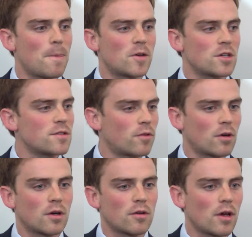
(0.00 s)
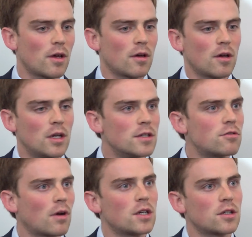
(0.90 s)
Just for an
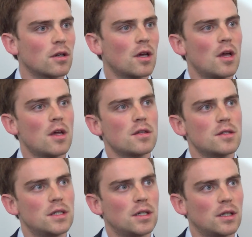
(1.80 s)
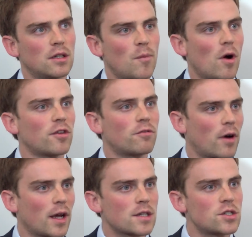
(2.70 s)
illustration, the amount of
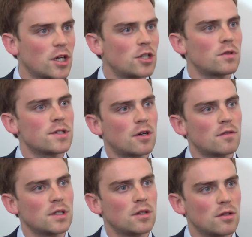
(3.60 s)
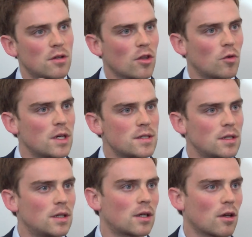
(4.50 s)
foreign exchange reserves in
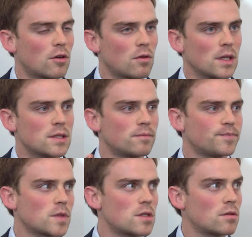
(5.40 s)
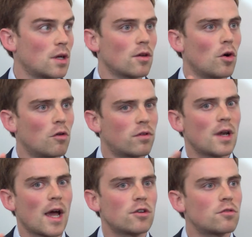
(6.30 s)
non-OECD countries stood at over
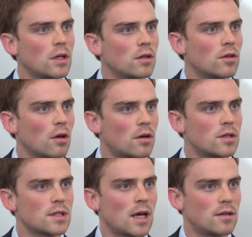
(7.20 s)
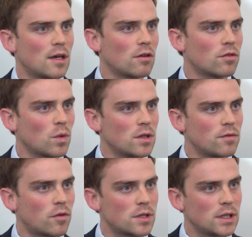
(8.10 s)
$9 trillion at the end of
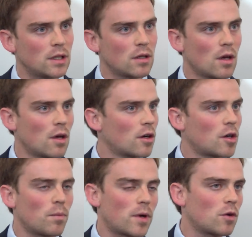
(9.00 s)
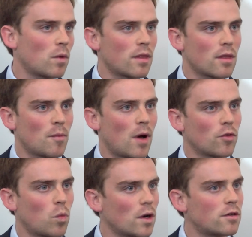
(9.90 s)
2014, compared with
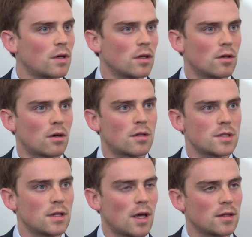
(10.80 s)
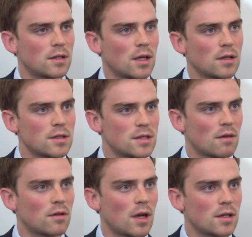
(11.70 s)
about $1 trillion in
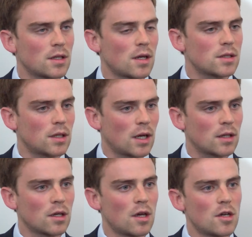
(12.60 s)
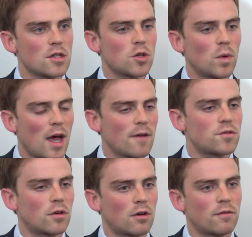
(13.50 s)
1997, 1998. So we have
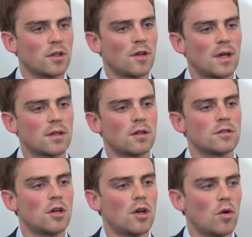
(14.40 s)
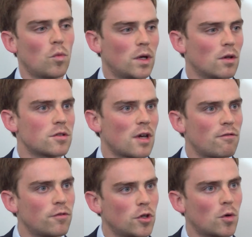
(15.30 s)
stronger fundamentals. We also
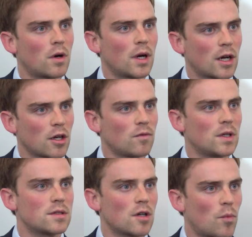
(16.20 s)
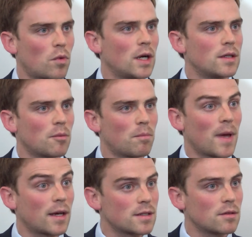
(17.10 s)
have fewer economies operating
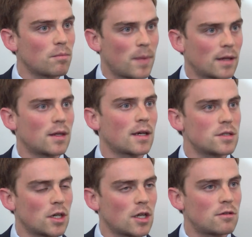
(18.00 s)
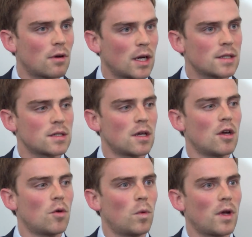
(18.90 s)
pegged exchange rates.
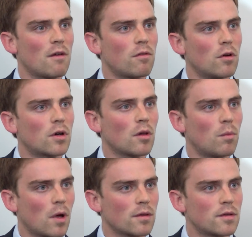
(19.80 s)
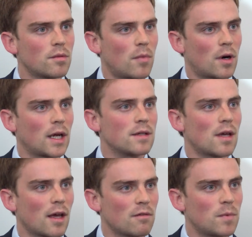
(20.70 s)
We have local bonds markets
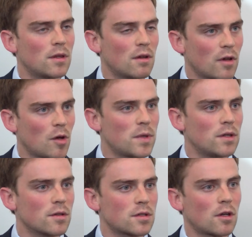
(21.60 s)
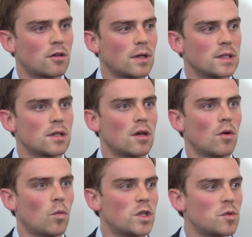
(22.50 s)
that have been developed in those countries,
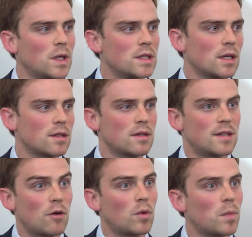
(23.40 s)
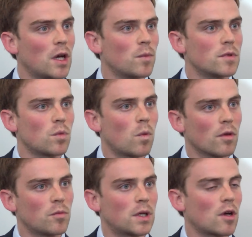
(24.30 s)
which means that debt repayments
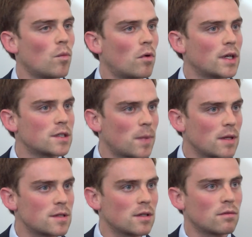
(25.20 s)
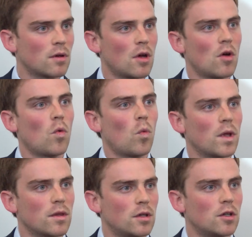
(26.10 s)
won't become more expensive
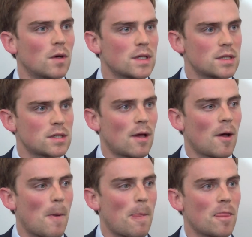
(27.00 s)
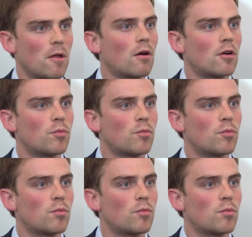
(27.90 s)
when the US dollar